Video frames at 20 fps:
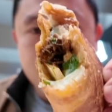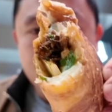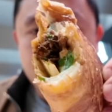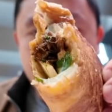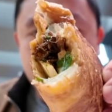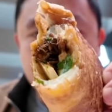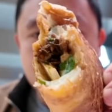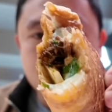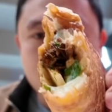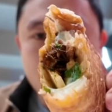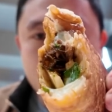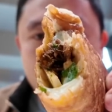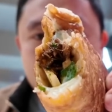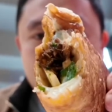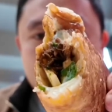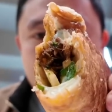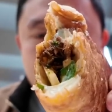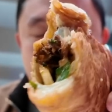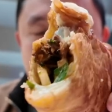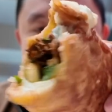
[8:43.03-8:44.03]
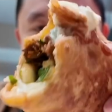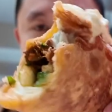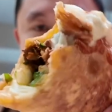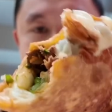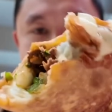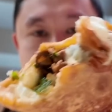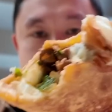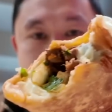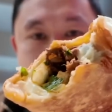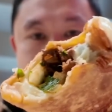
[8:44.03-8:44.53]
You have some coriander,
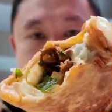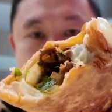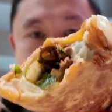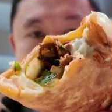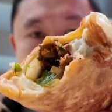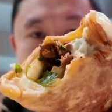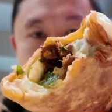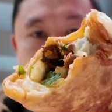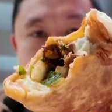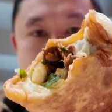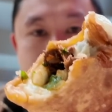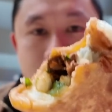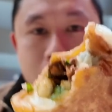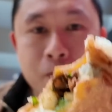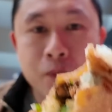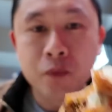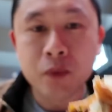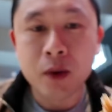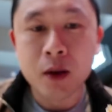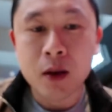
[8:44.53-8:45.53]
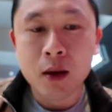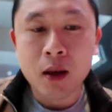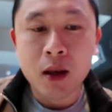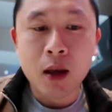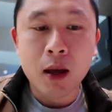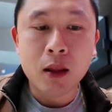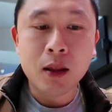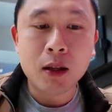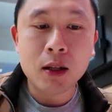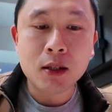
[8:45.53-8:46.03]
some onion,
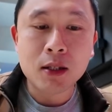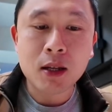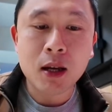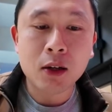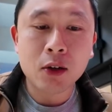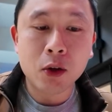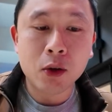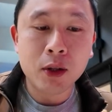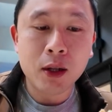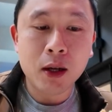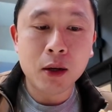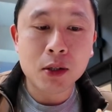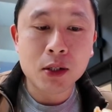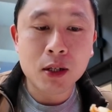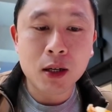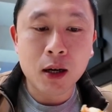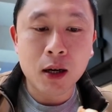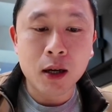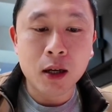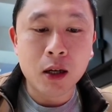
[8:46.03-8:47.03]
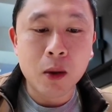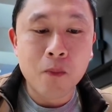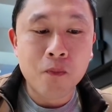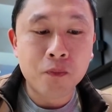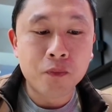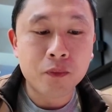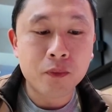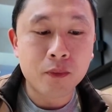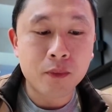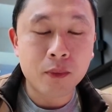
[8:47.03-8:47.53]
and then a taco on the outside.
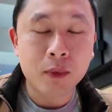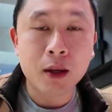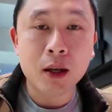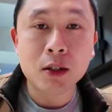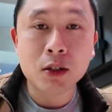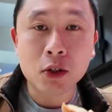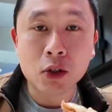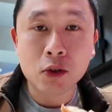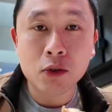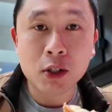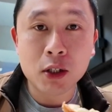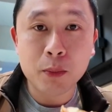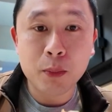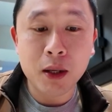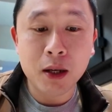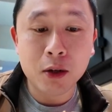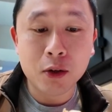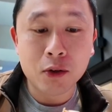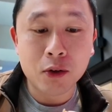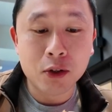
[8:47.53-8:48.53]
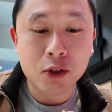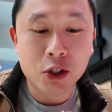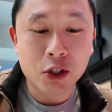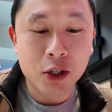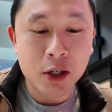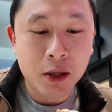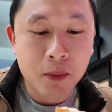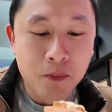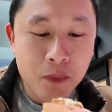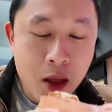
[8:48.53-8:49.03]
It's crispy and
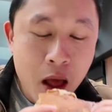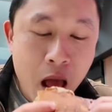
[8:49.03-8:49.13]
crunchy.